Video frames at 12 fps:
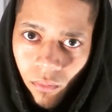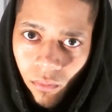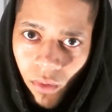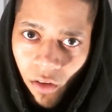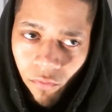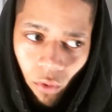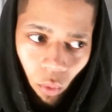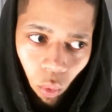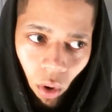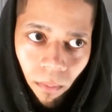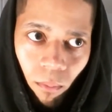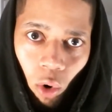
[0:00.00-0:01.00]
Like from
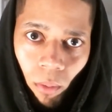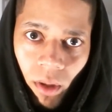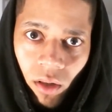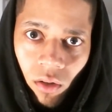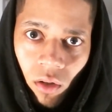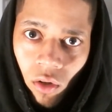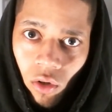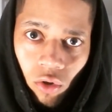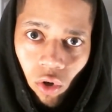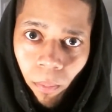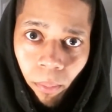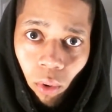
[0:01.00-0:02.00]
one moment,
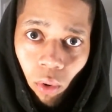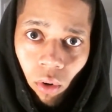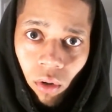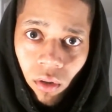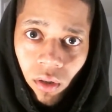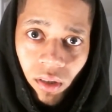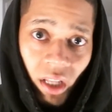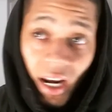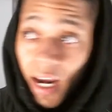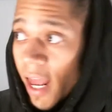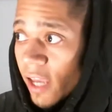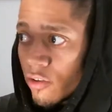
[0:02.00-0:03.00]
you're poor, the
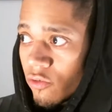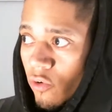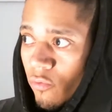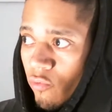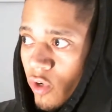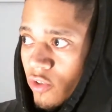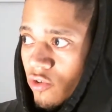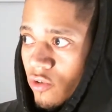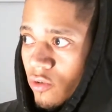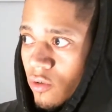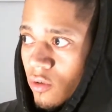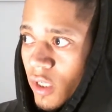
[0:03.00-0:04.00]
next you're
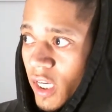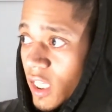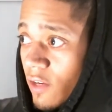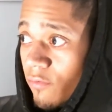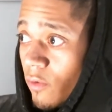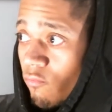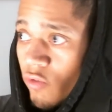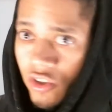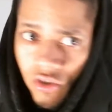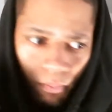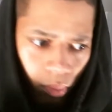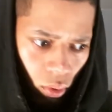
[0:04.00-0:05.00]
rich, and then from
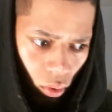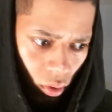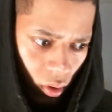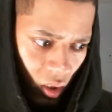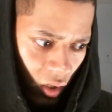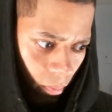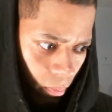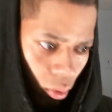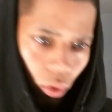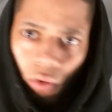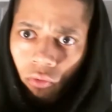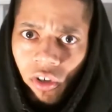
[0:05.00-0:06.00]
rich, poor, and then
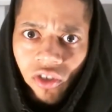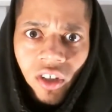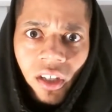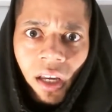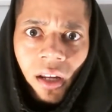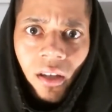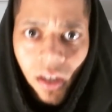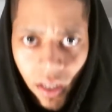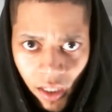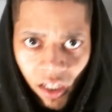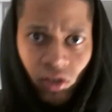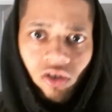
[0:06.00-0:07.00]
poor, rich again. It's